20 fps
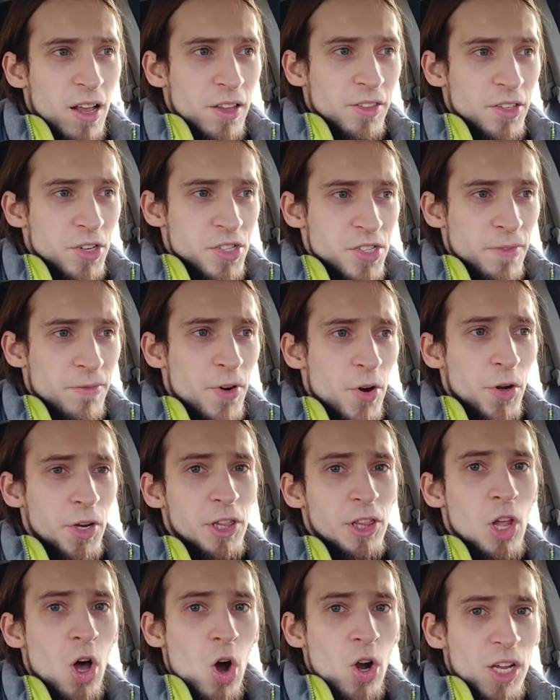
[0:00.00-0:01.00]
There's a very
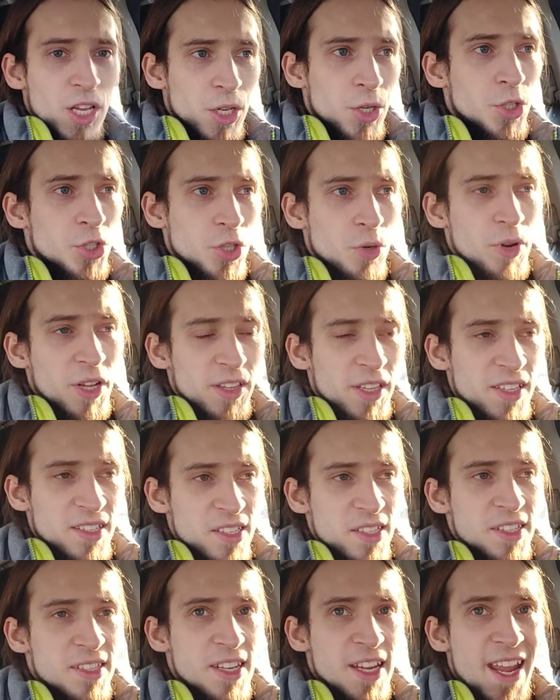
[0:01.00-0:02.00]
long intro that
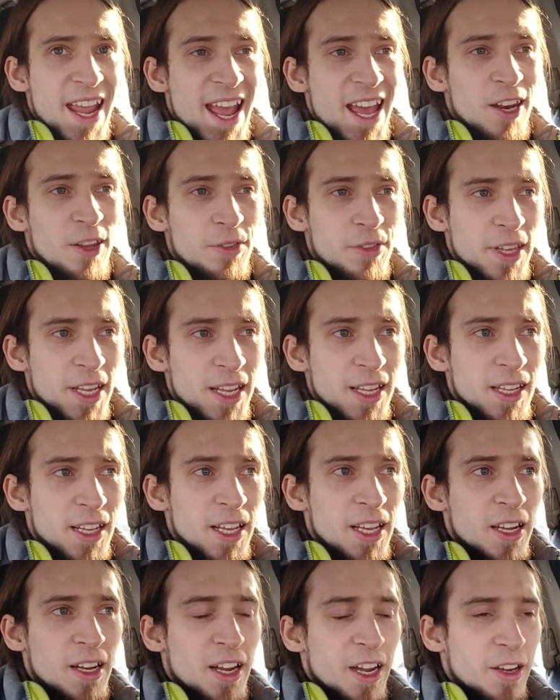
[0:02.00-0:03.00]
doesn't say anything,
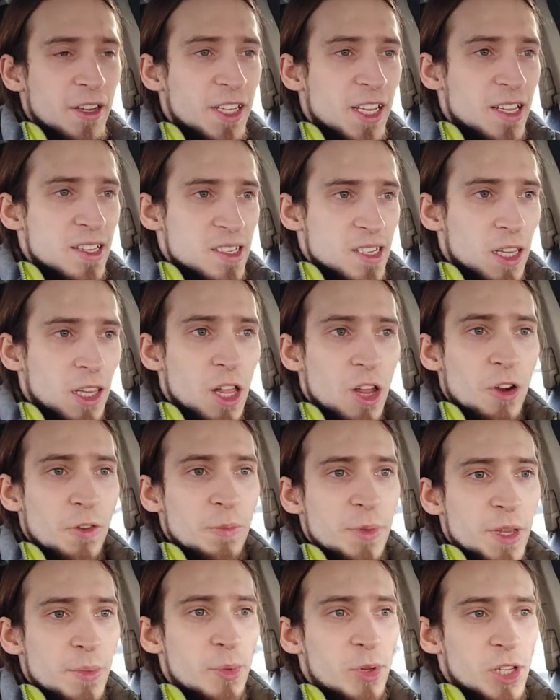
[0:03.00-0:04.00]
and I guess a lot of
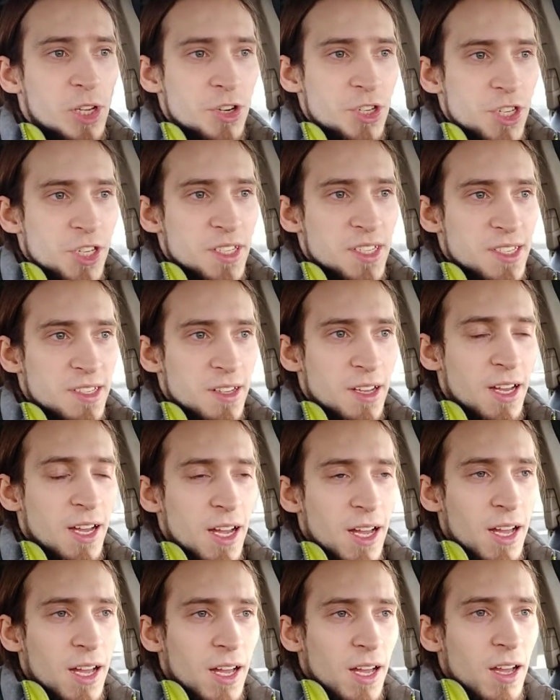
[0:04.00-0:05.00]
people are just
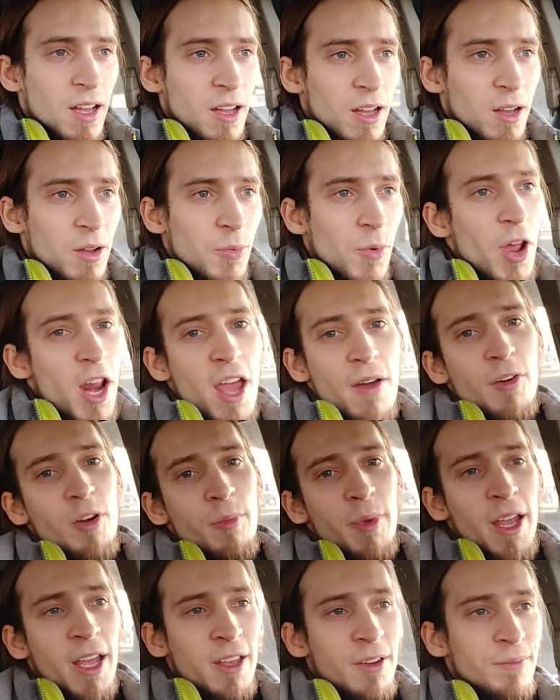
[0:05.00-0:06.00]
whatever,
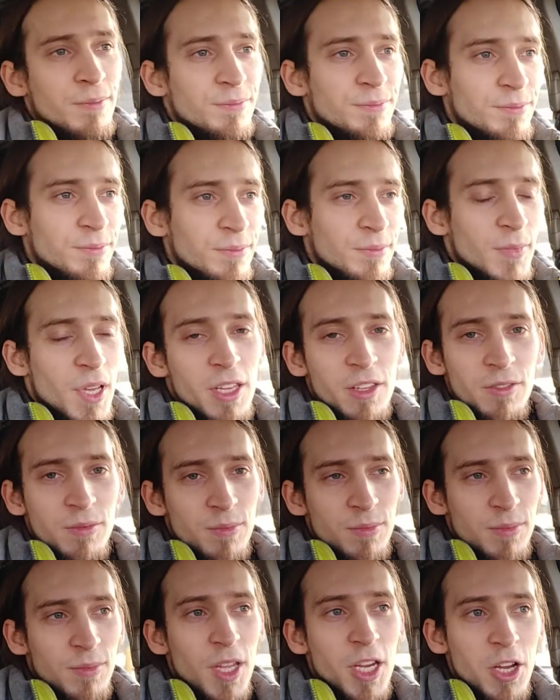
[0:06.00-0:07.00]
man,
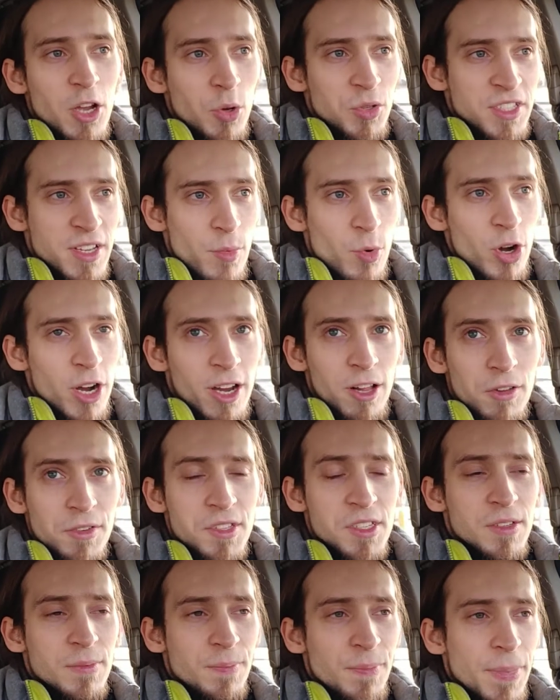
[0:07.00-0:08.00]
and they go somewhere
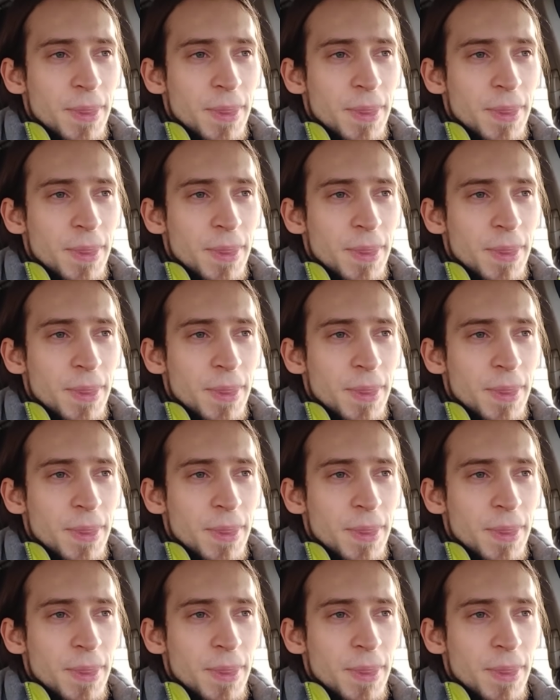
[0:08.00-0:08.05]
else.